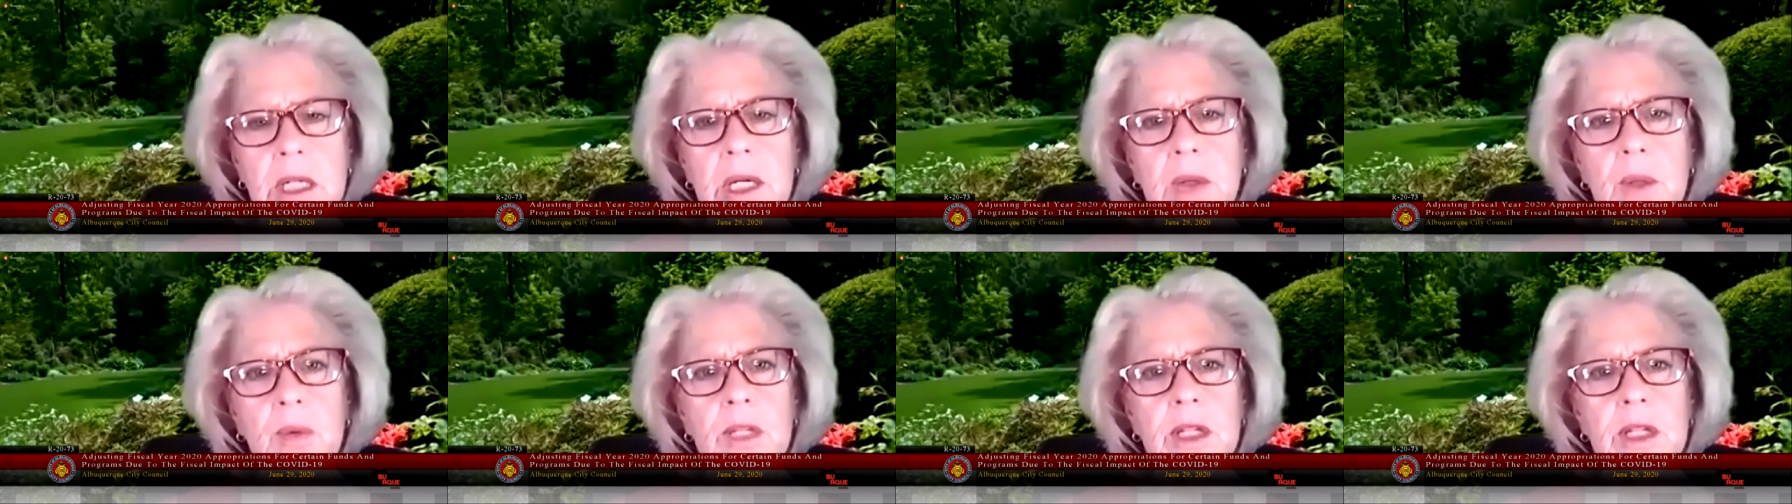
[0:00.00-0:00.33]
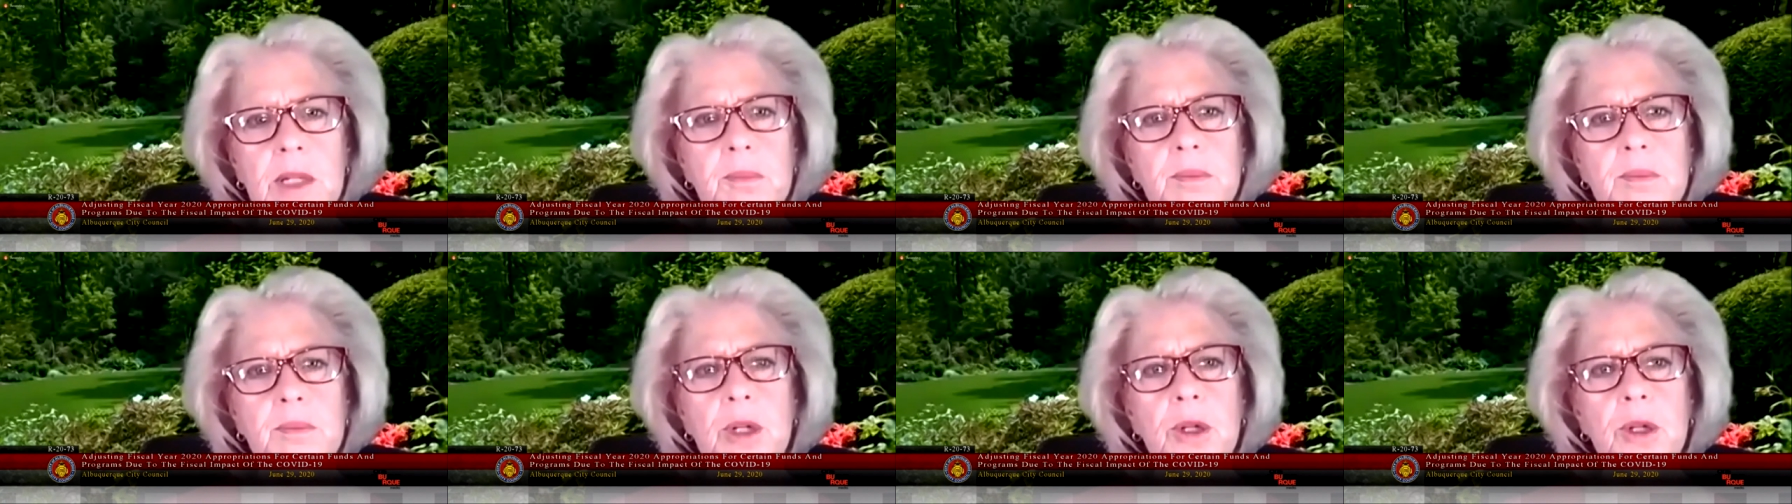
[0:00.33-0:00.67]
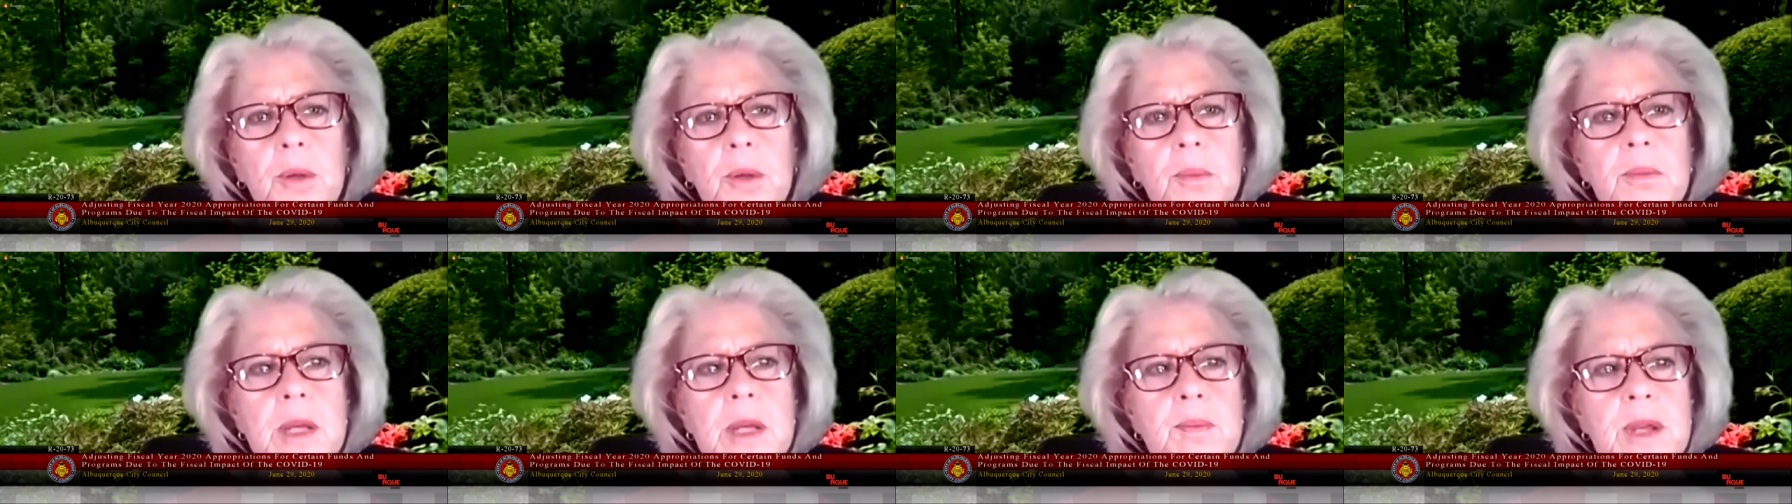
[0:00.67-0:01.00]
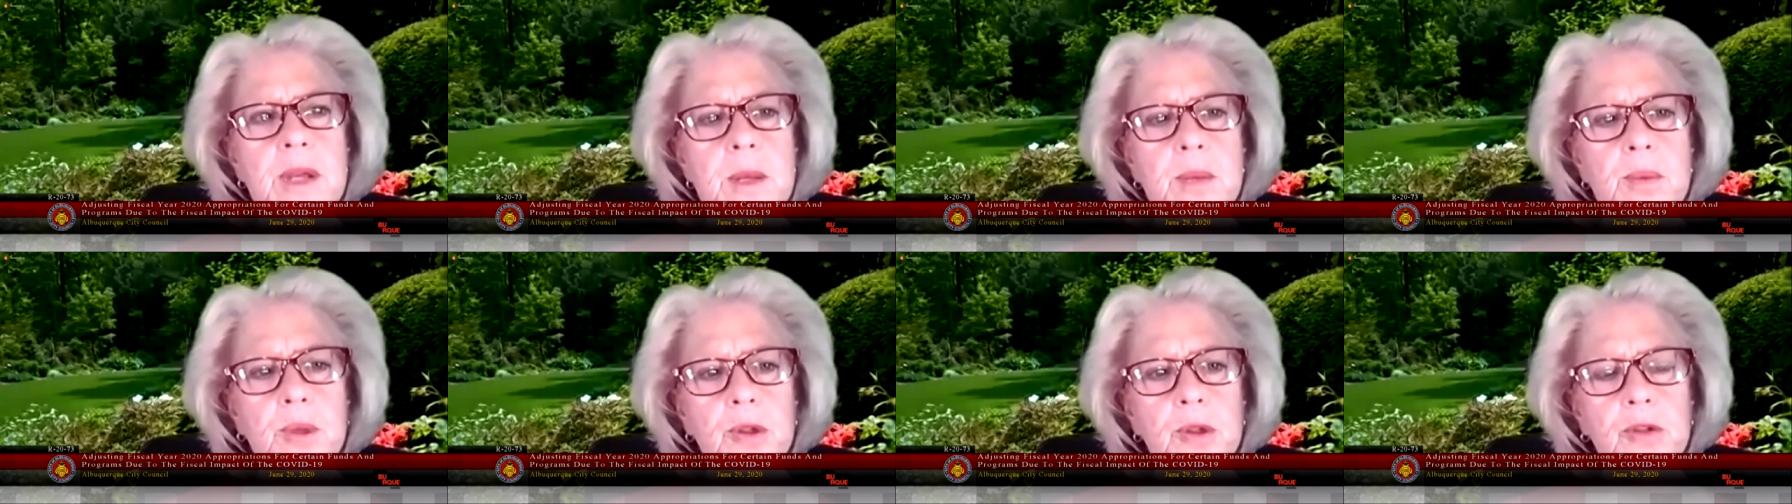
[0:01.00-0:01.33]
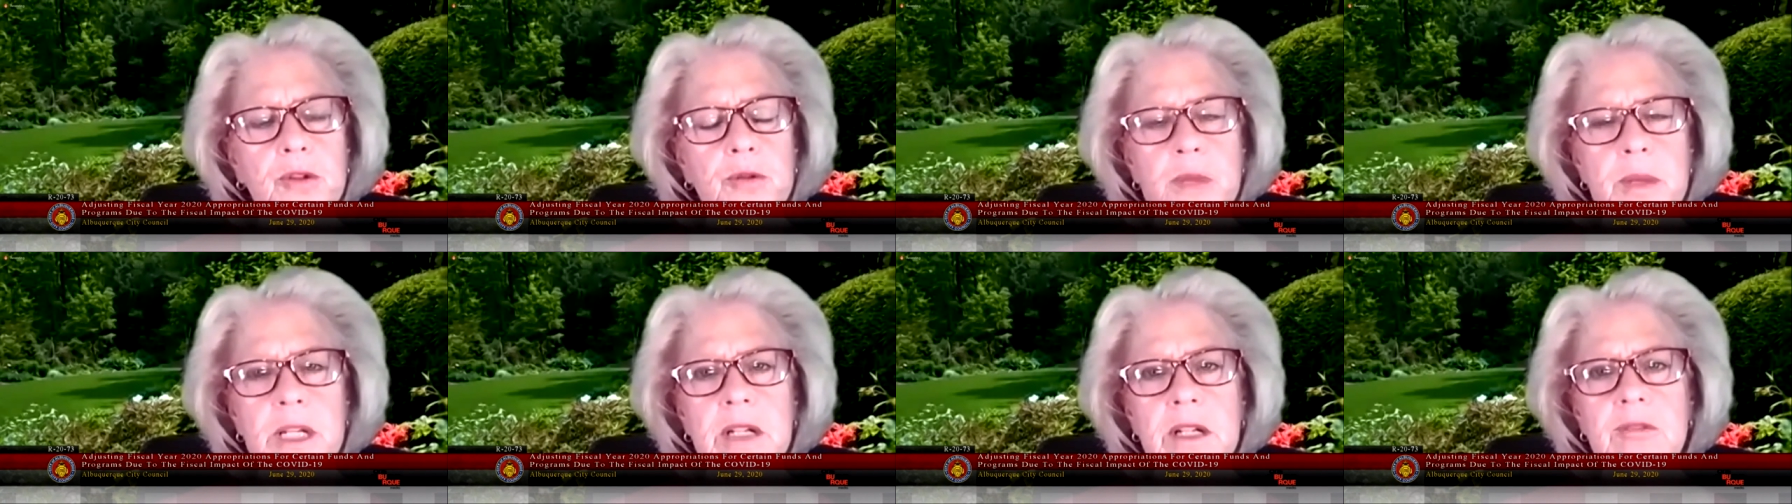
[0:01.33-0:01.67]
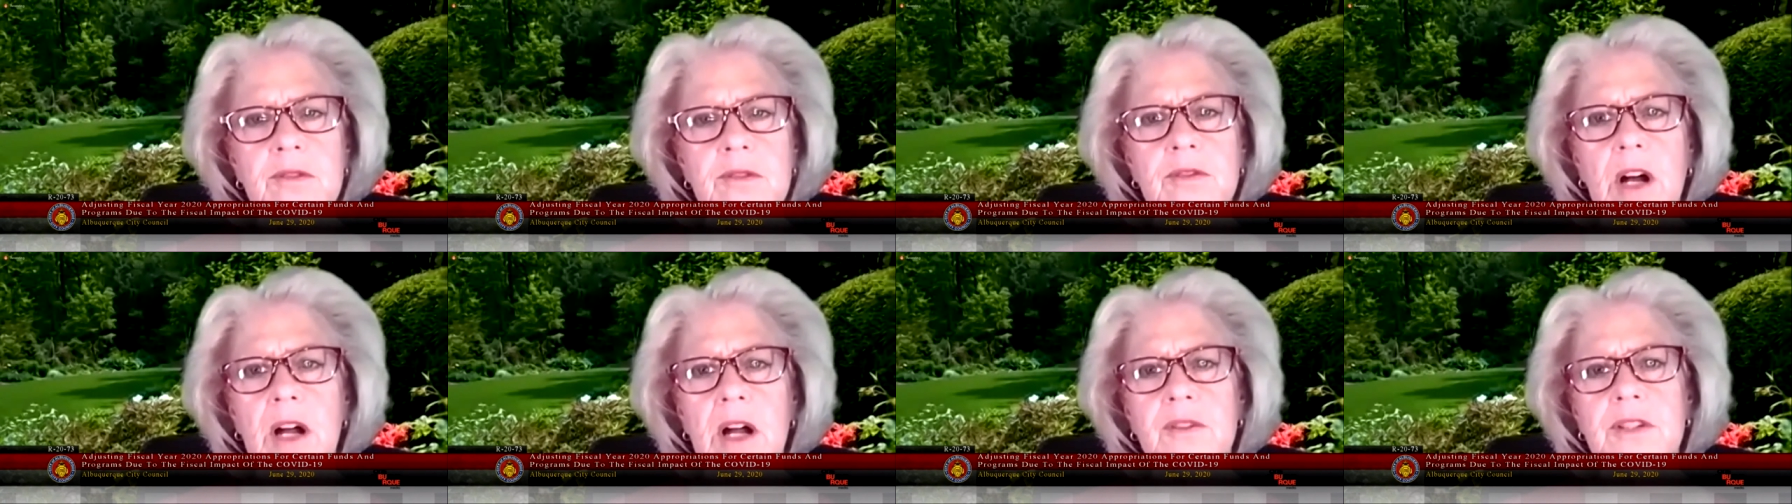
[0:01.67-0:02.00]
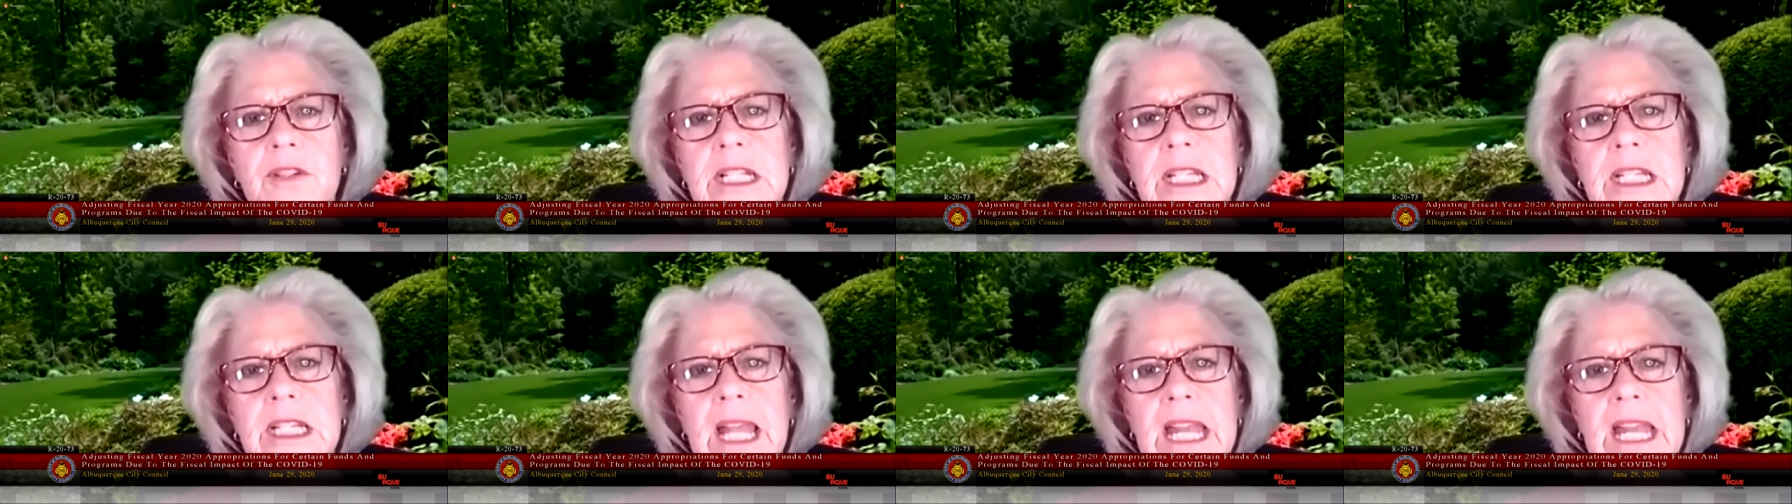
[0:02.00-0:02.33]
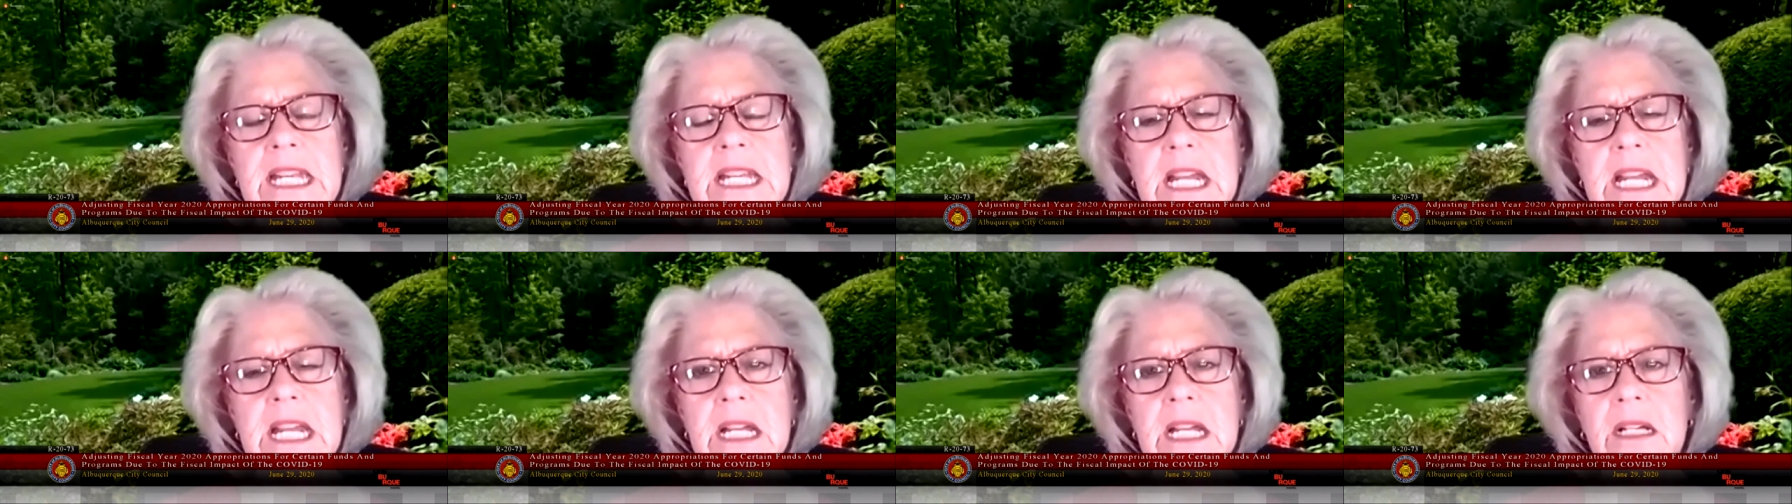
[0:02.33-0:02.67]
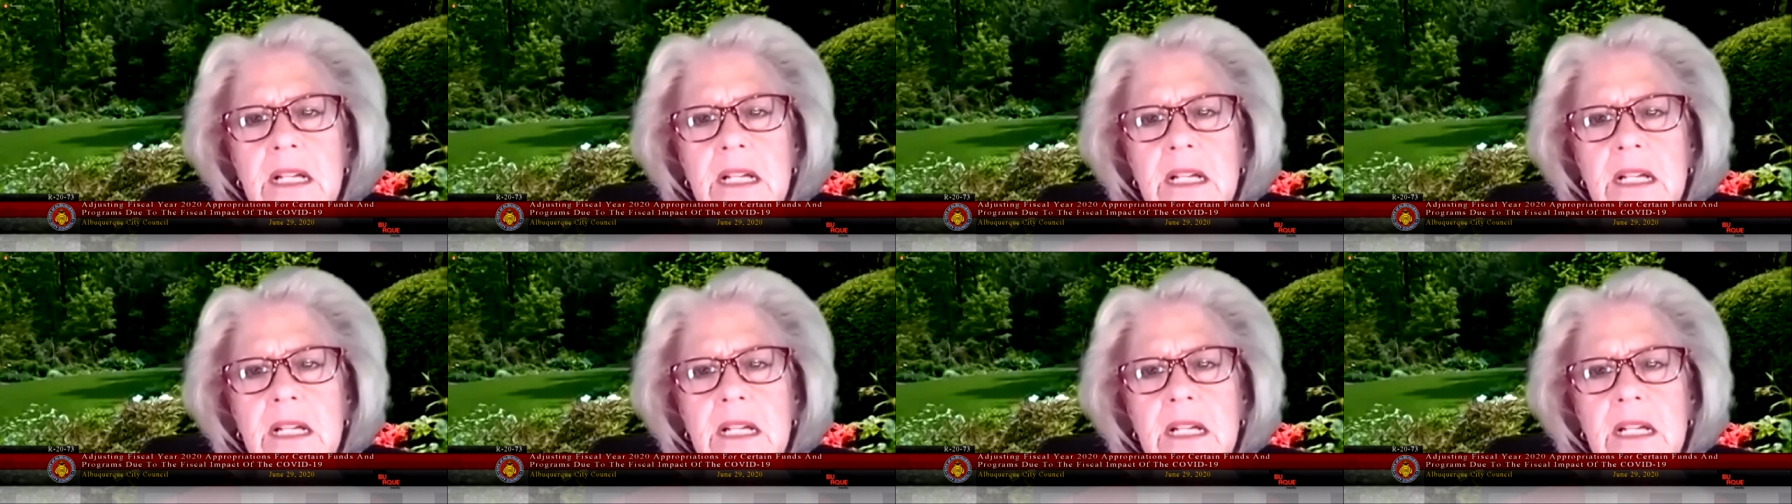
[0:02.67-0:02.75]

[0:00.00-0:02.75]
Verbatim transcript: Will it be people who've been involved in lending,